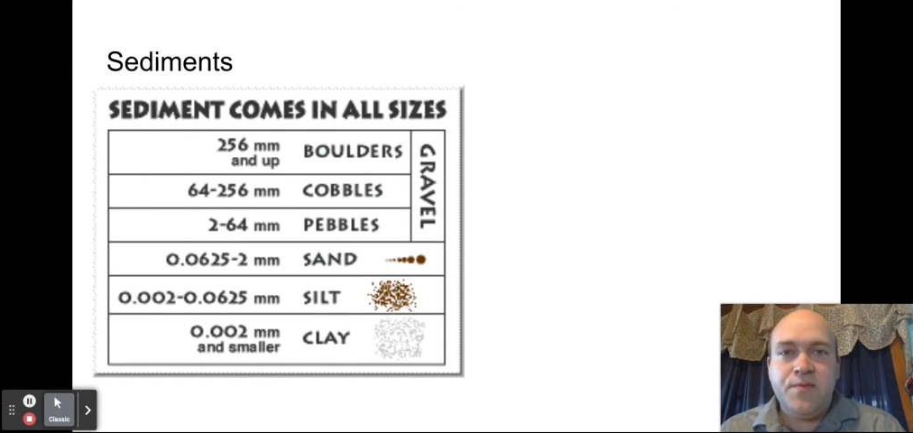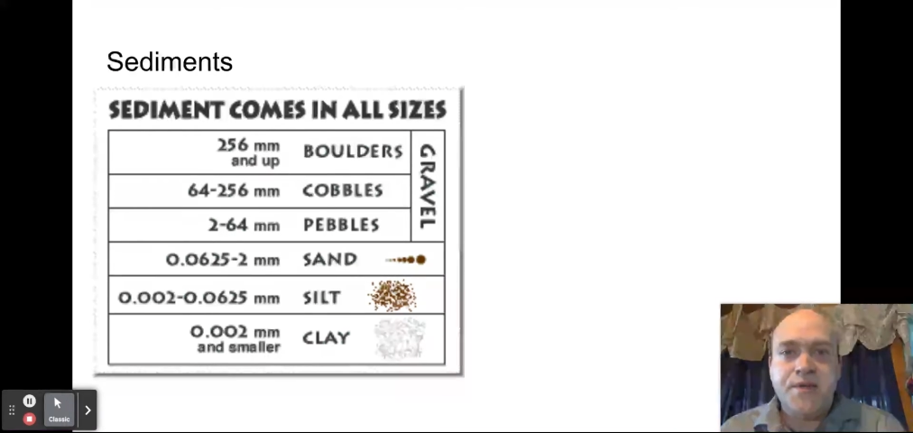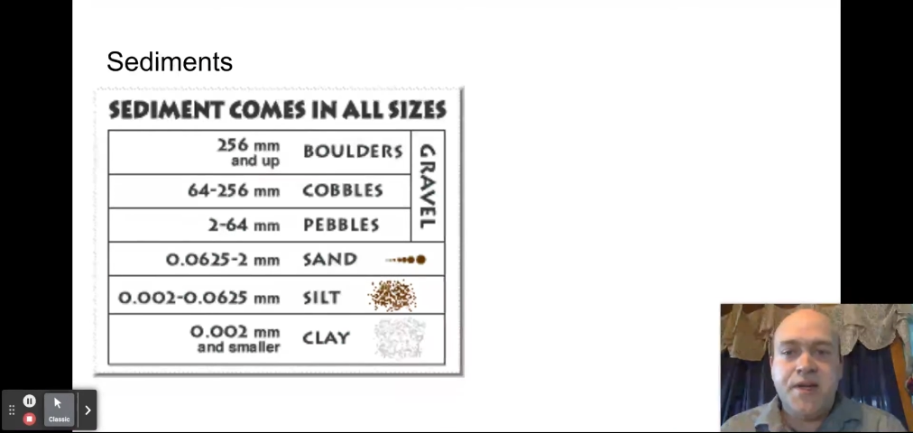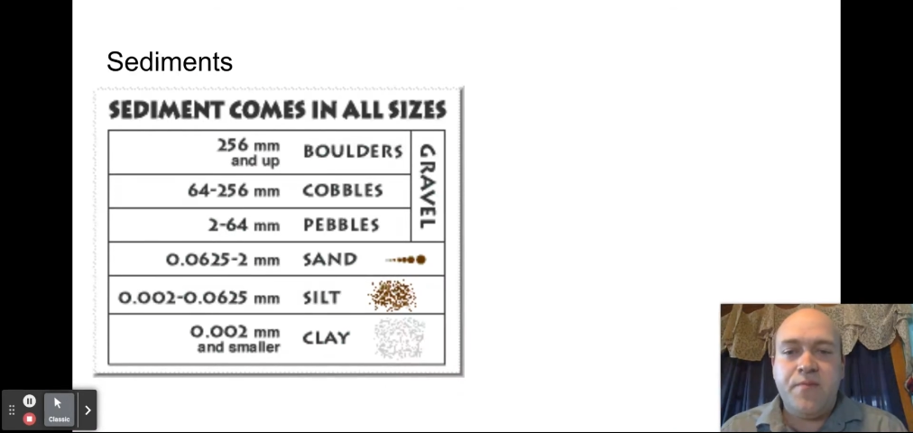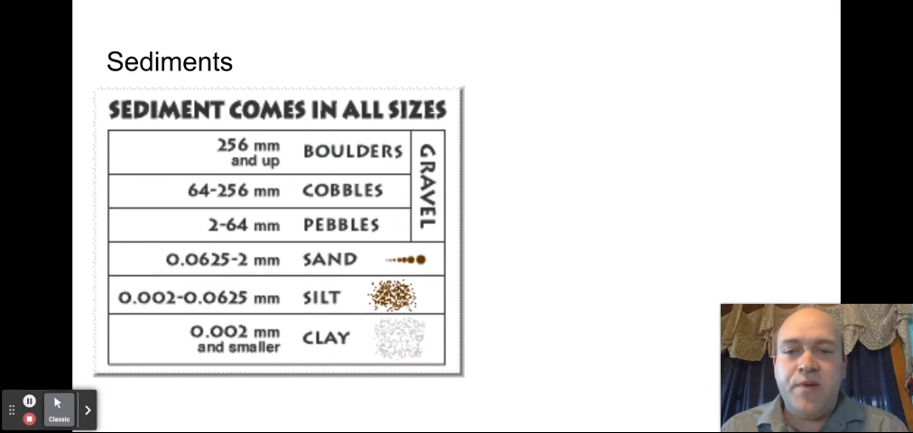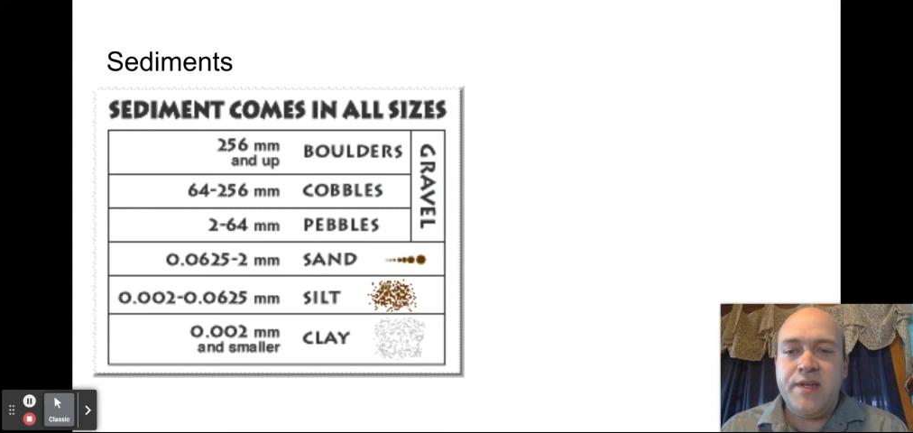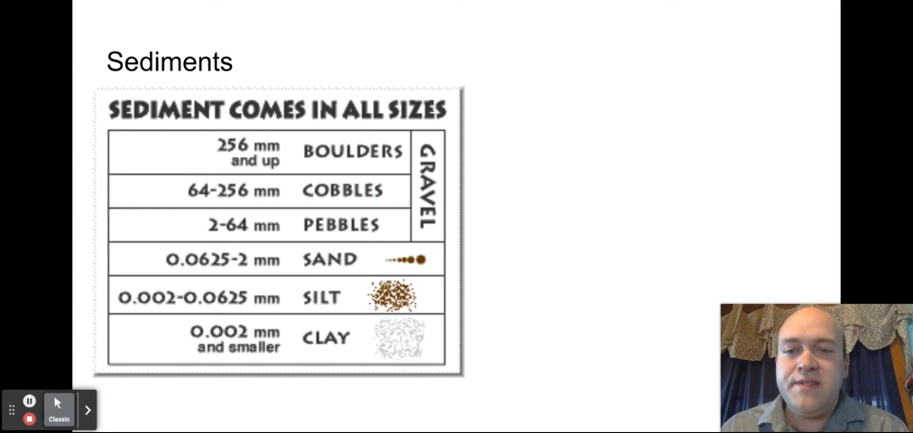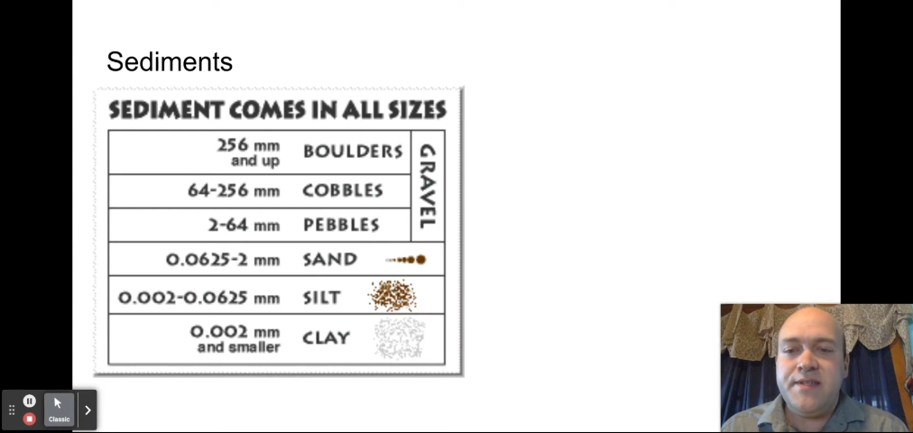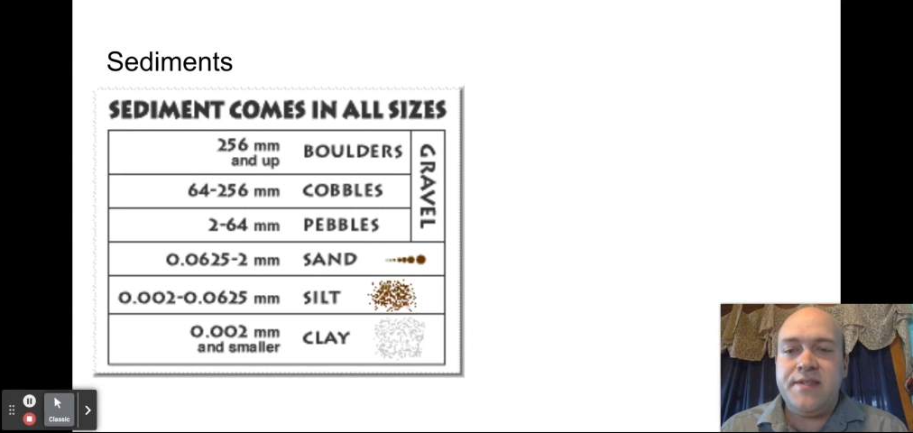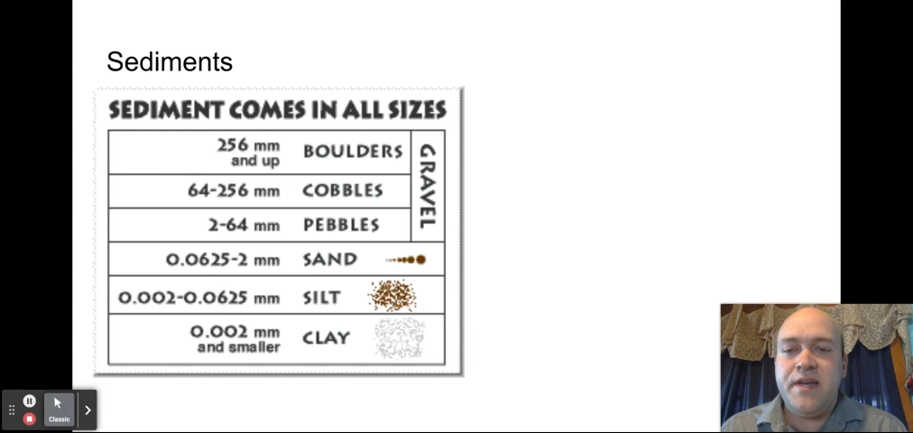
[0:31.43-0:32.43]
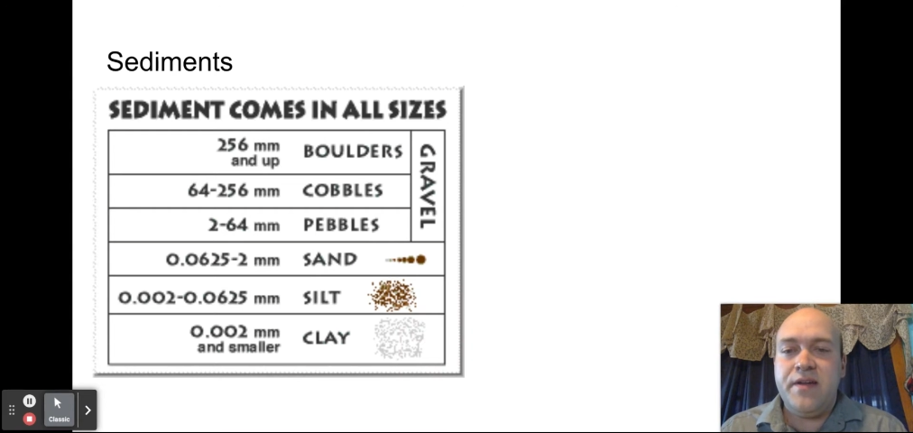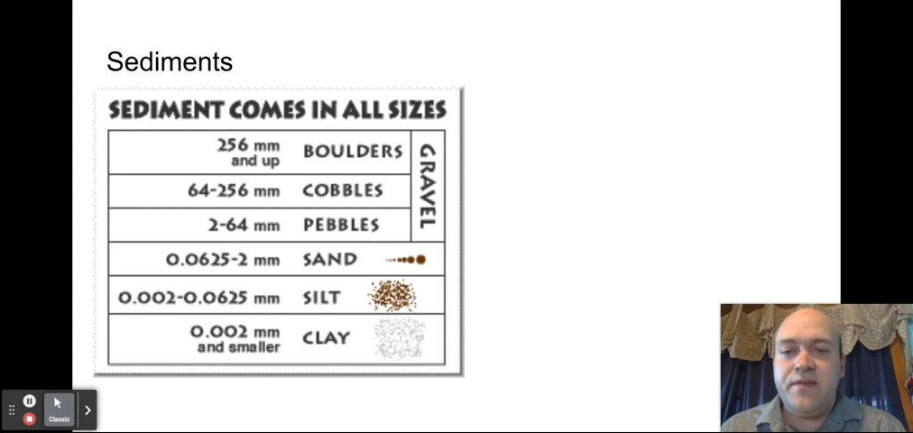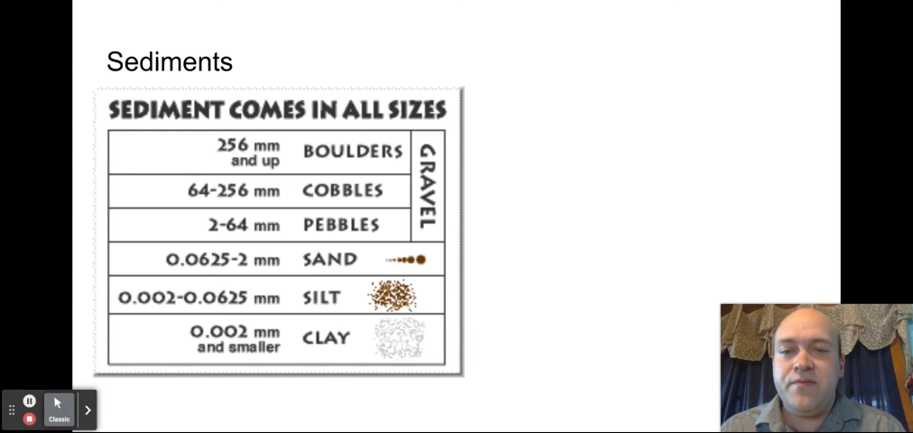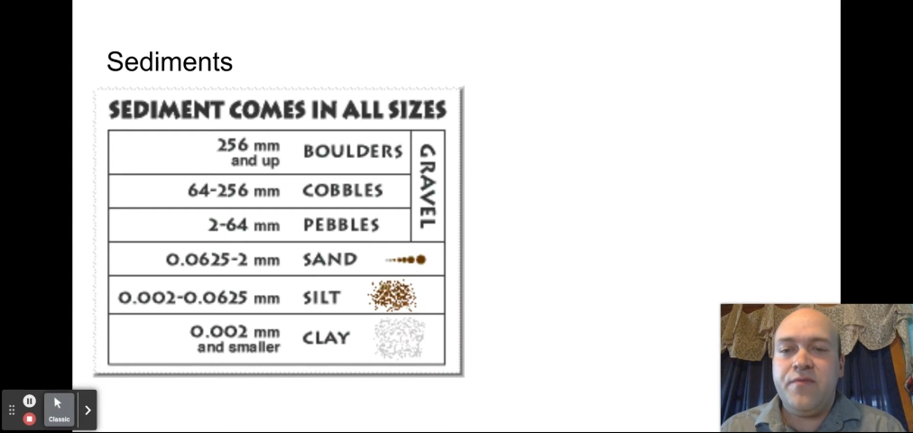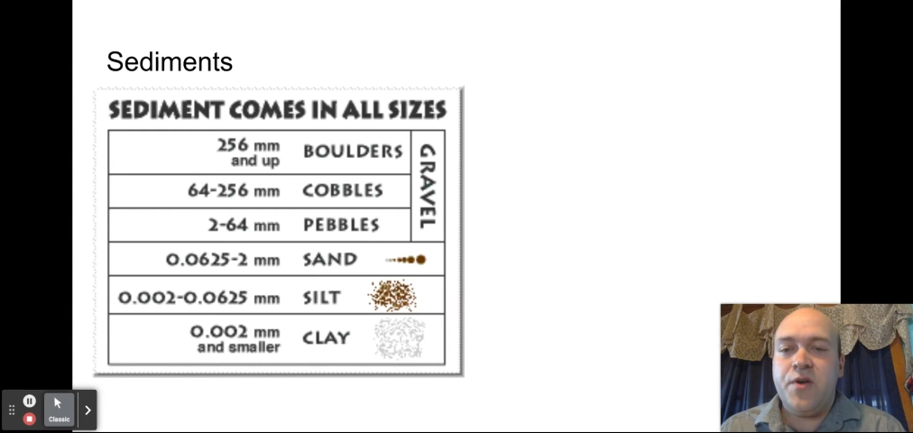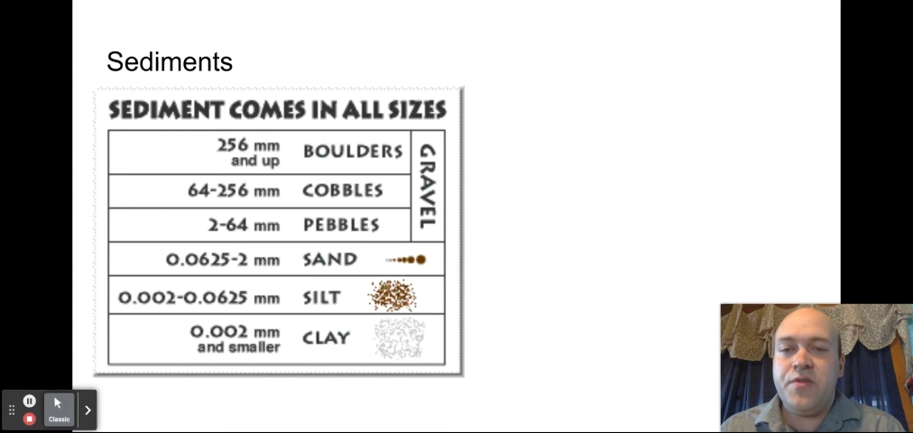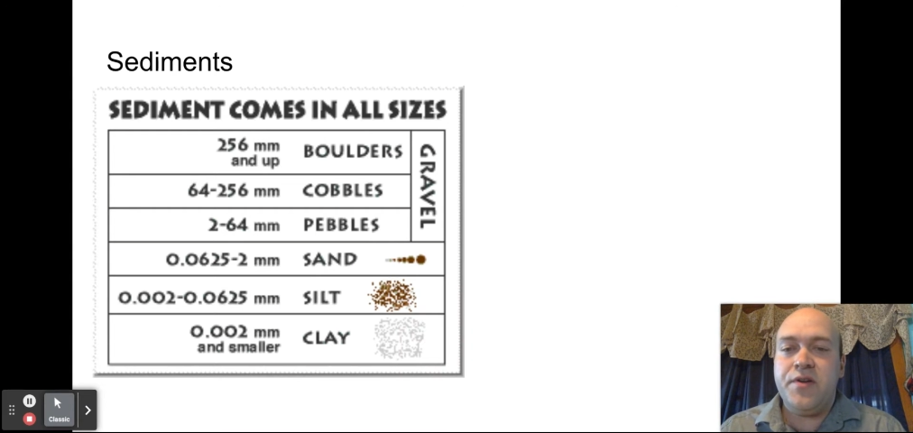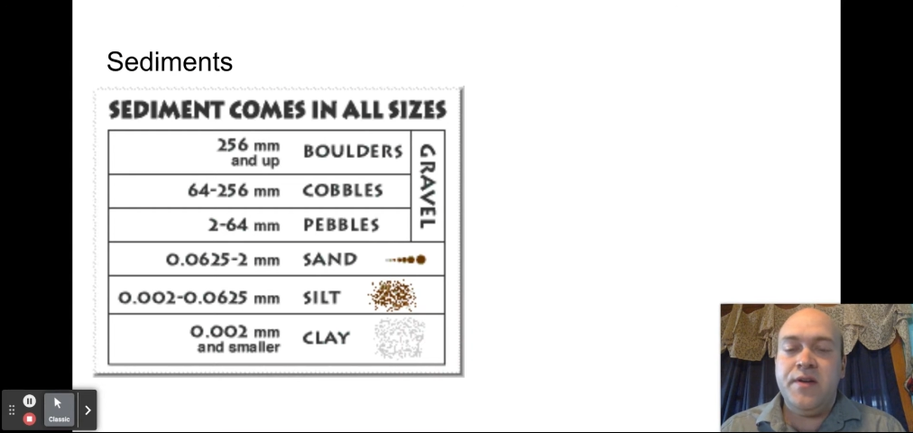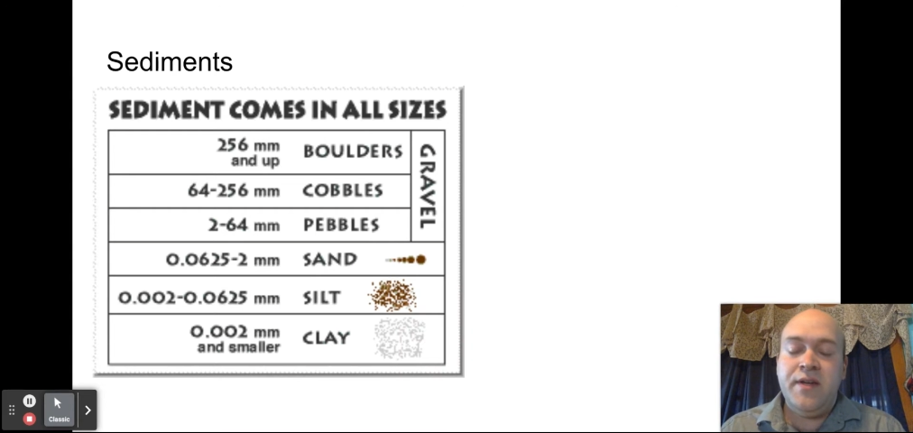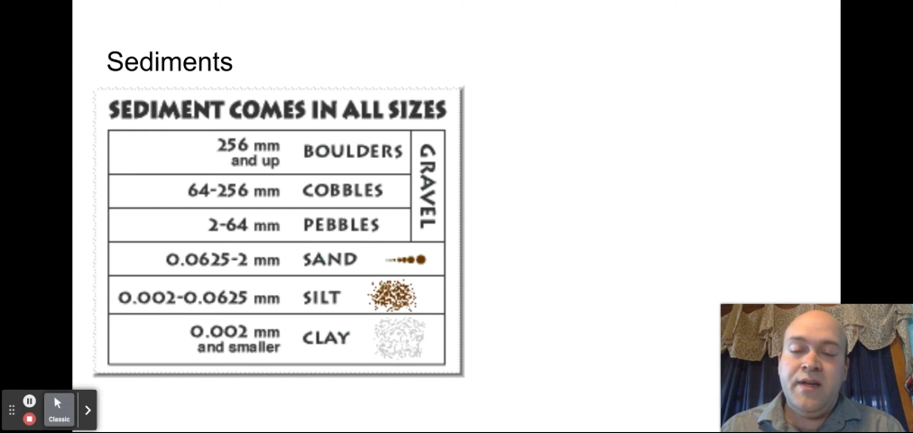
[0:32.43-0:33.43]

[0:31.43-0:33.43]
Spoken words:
which kind of breaks these down even farther.